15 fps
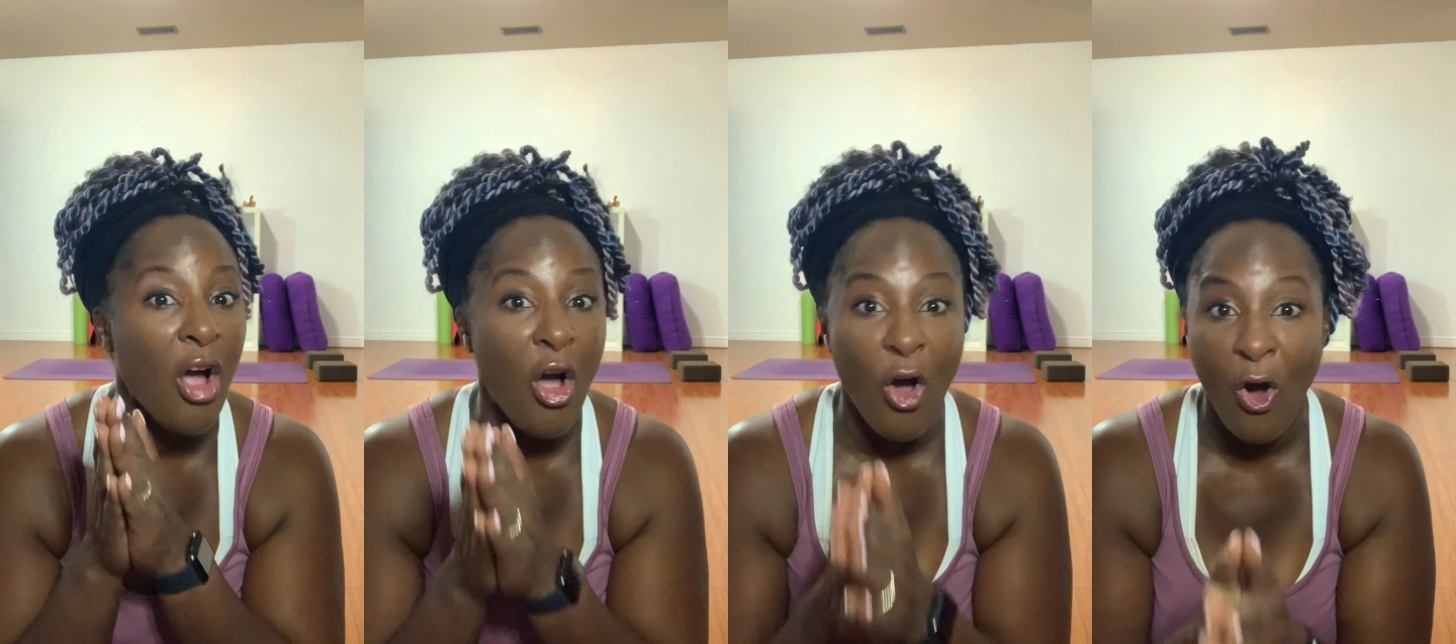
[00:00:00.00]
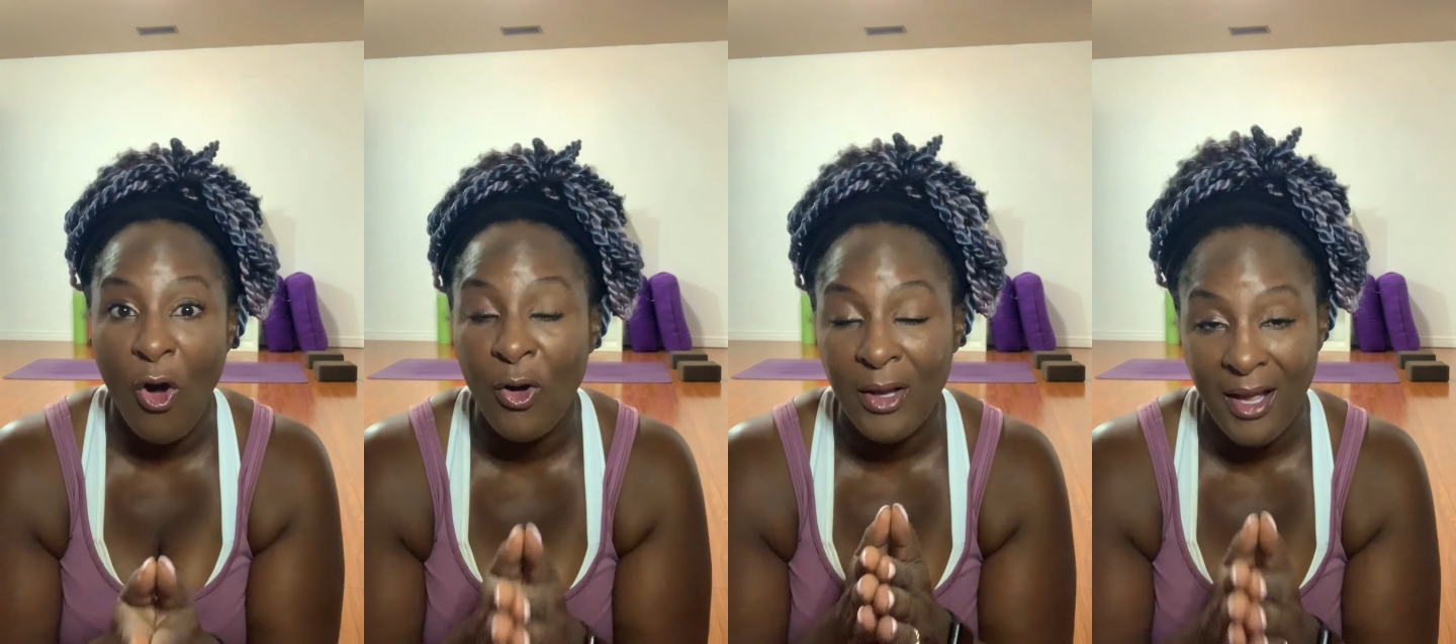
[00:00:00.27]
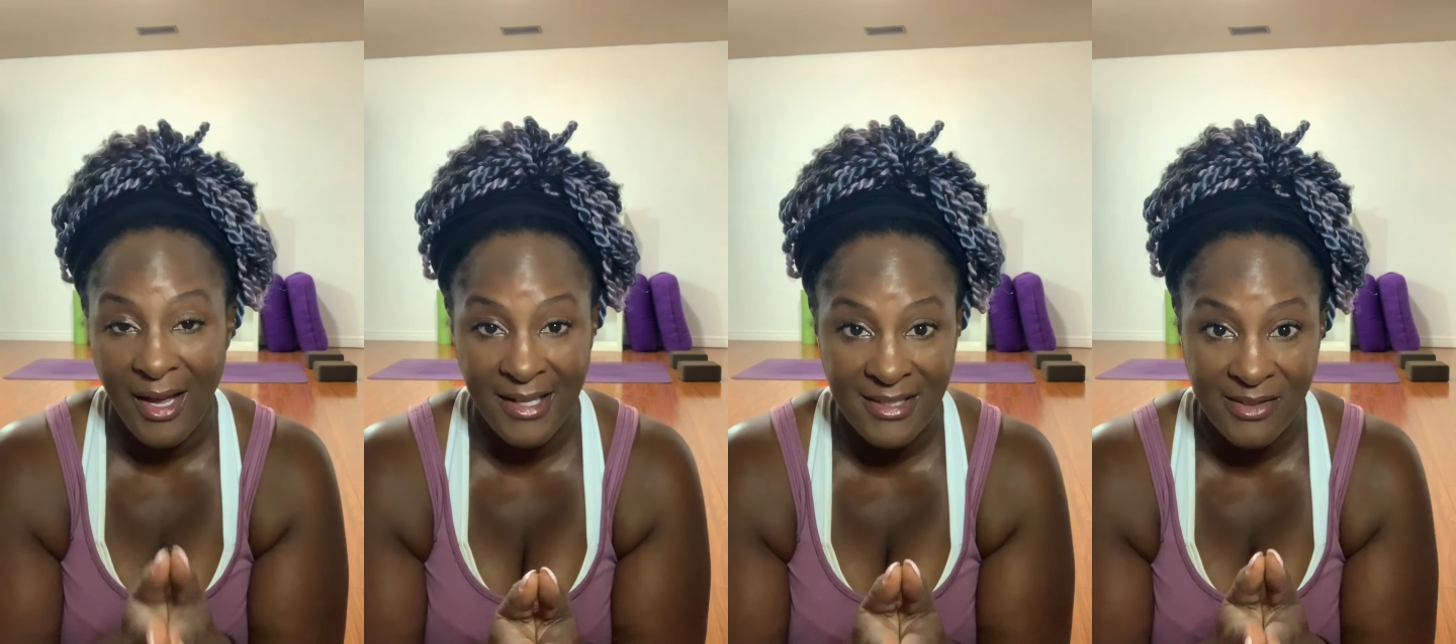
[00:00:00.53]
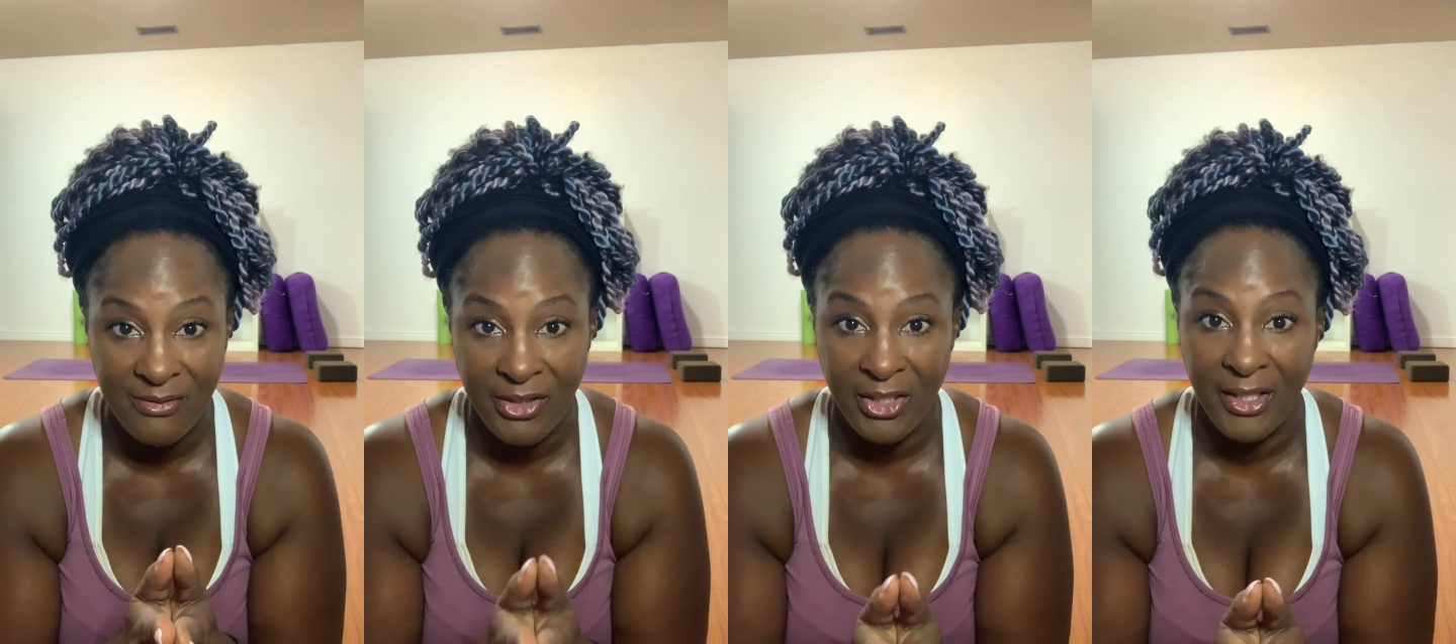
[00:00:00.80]
all
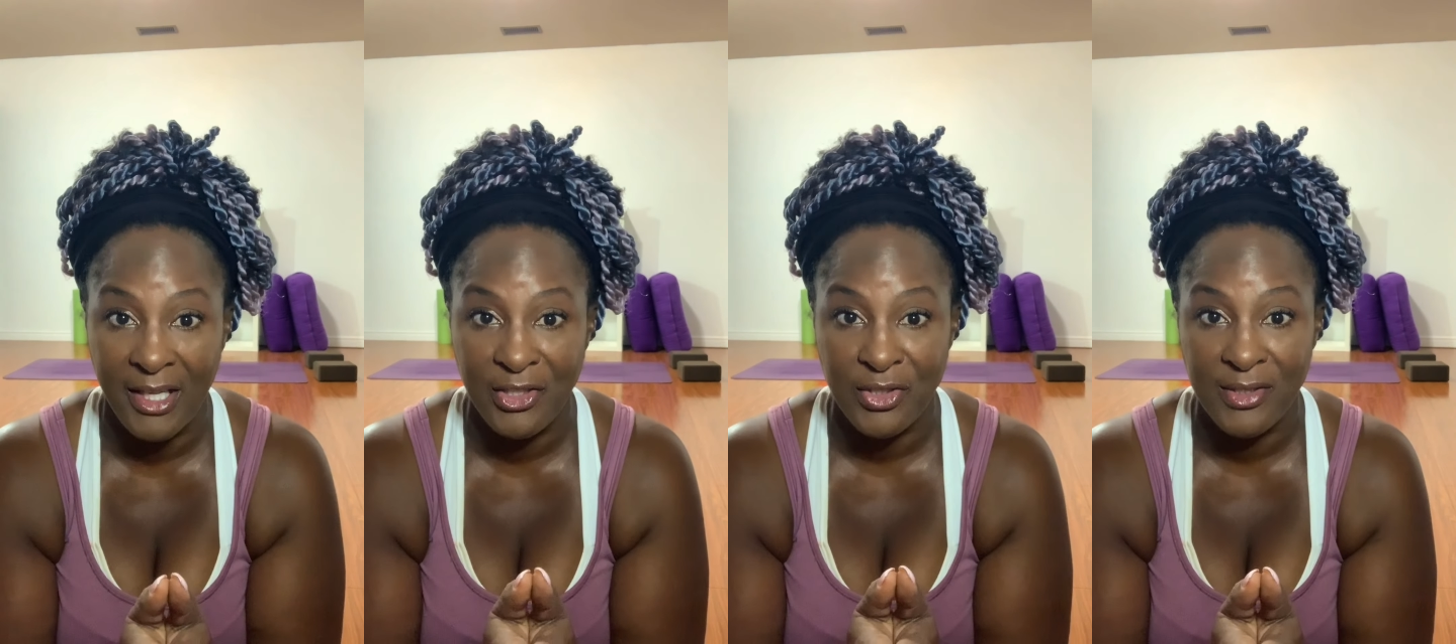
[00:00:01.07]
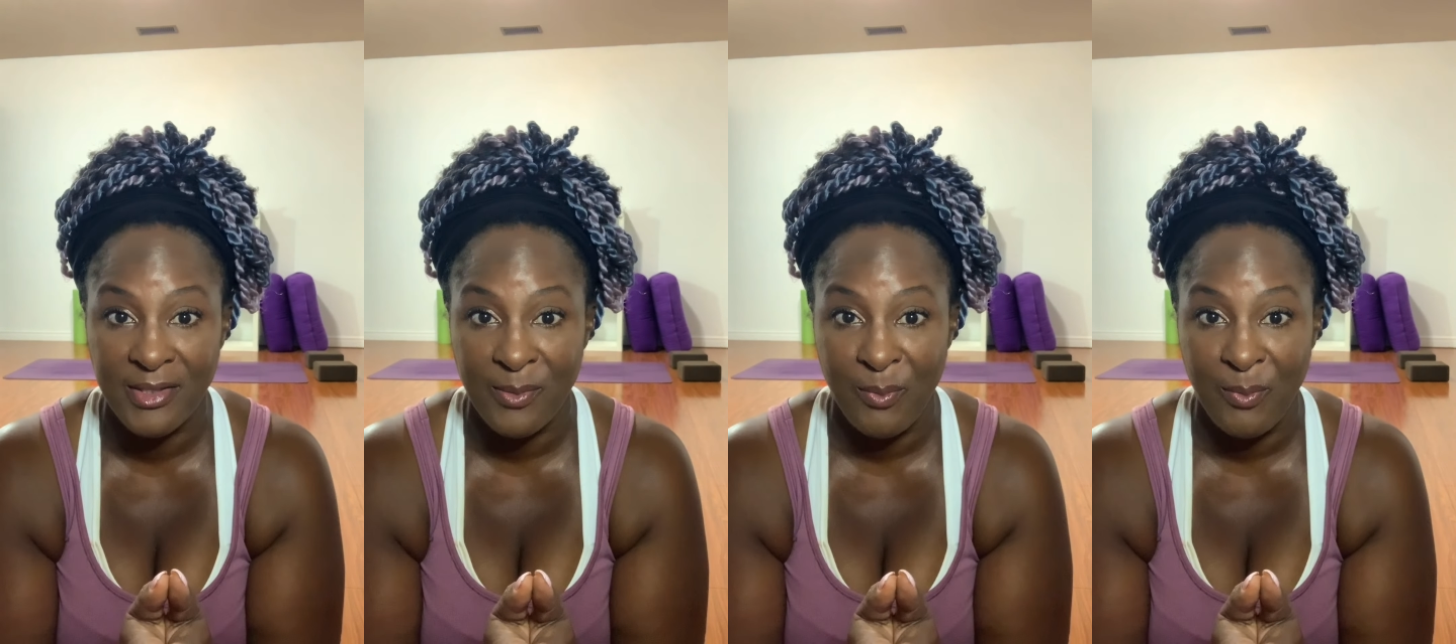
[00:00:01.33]
kinds of variations